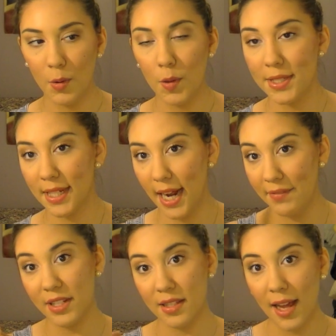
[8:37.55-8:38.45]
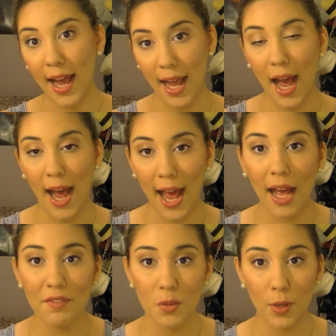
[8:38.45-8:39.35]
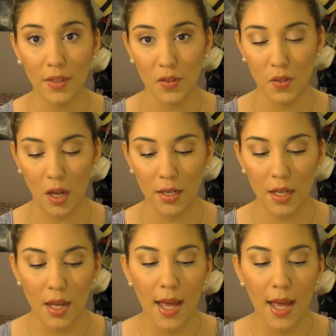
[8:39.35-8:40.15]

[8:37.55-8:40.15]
Once again, I have sprayed this on,